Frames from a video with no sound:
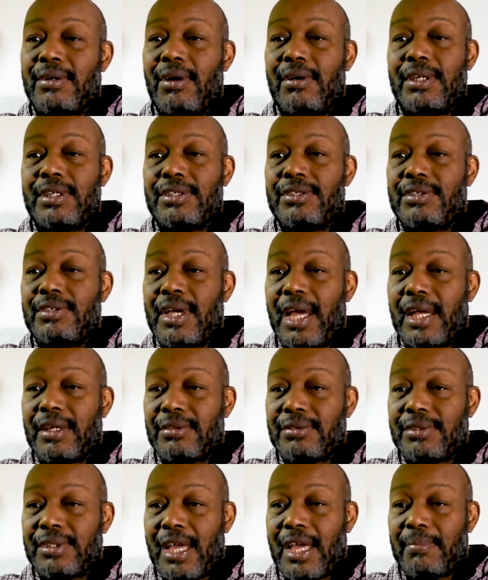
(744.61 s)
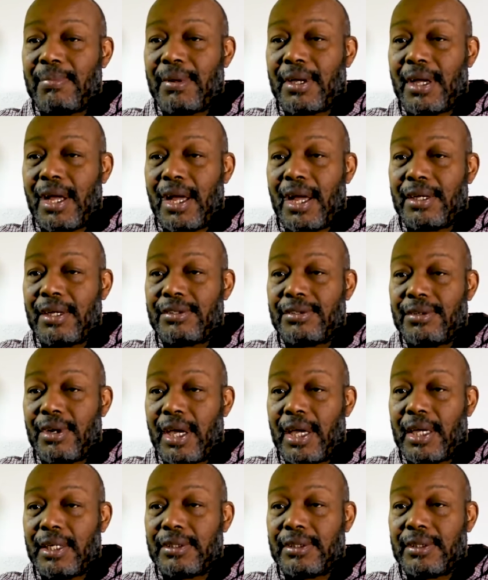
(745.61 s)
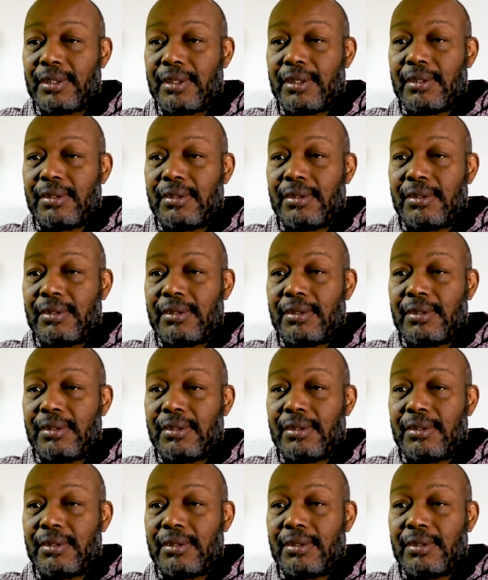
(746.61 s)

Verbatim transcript: or unless you got those type of contracts.